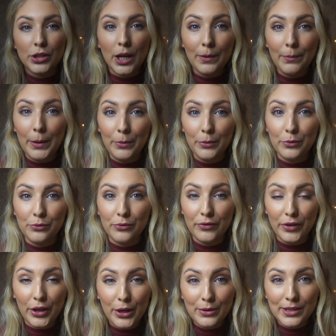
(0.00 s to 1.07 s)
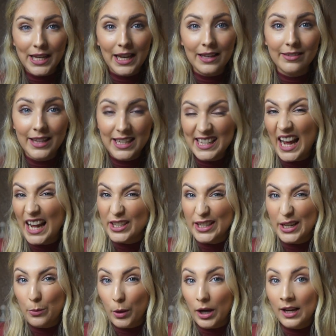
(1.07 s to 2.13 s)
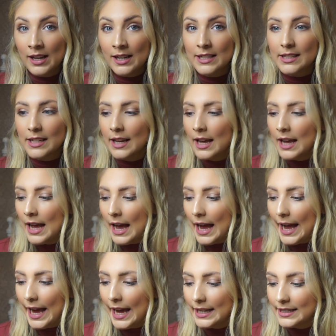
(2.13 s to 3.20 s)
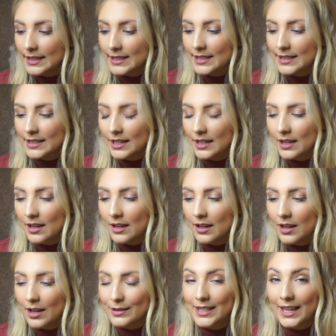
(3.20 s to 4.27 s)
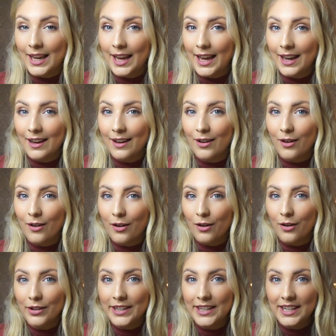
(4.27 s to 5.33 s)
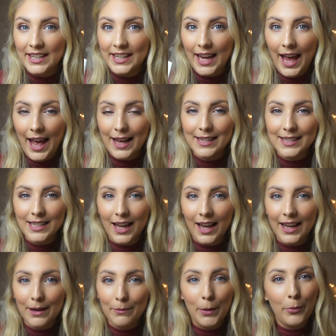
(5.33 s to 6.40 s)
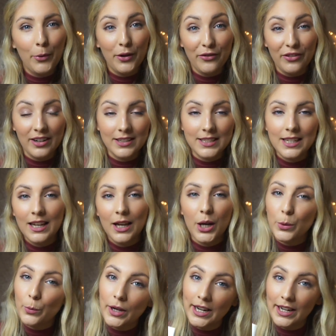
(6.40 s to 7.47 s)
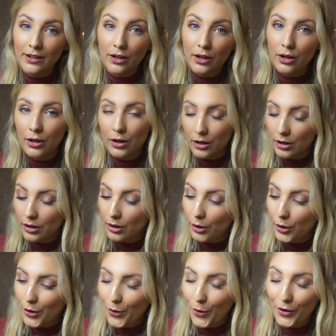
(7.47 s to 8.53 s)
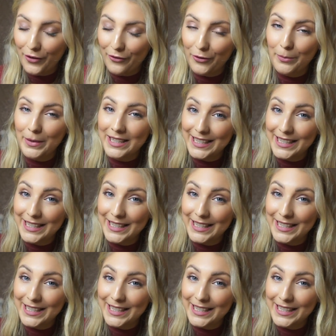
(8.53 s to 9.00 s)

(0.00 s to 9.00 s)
so many people with reviews saying this actually works. And I was thinking, oh yes, like my boyfriend went and got it for me